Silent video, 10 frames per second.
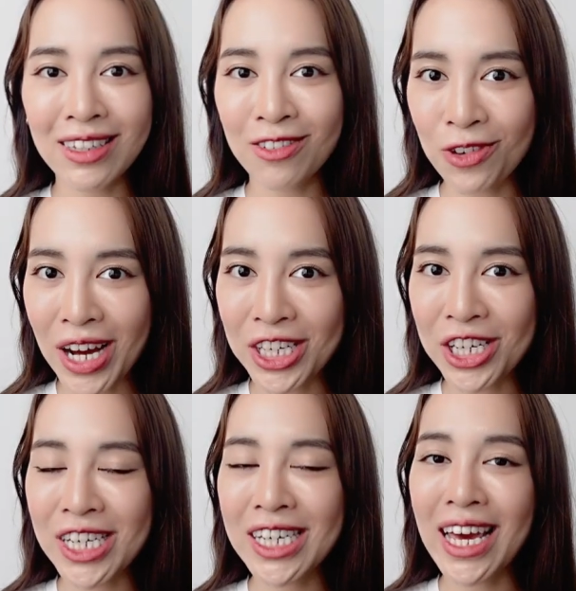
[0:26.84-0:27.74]

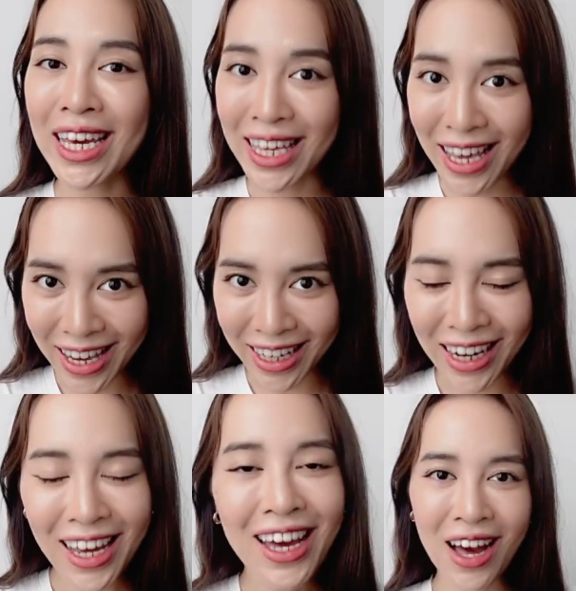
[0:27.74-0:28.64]
strategy again.
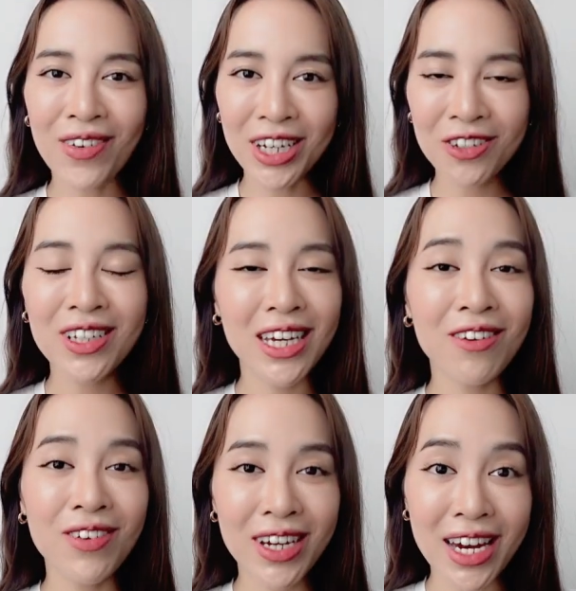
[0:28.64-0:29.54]
I'm actually
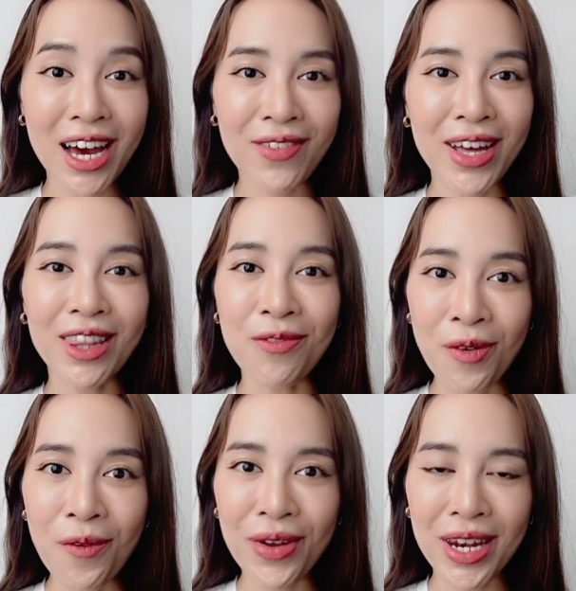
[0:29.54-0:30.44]
in Vietnam at the
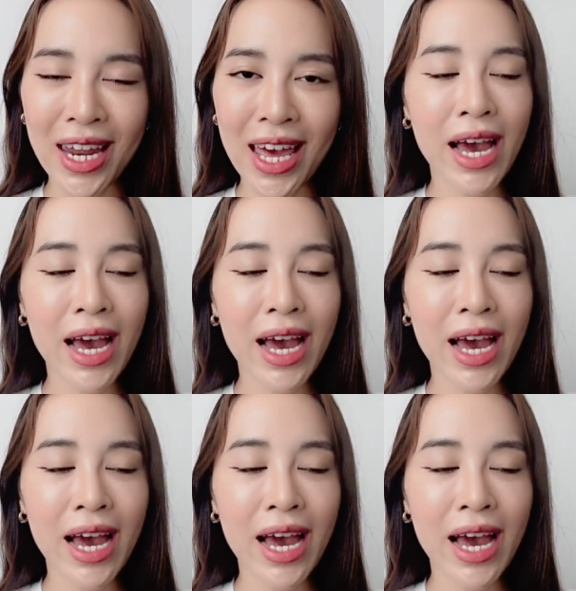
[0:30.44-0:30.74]
moment.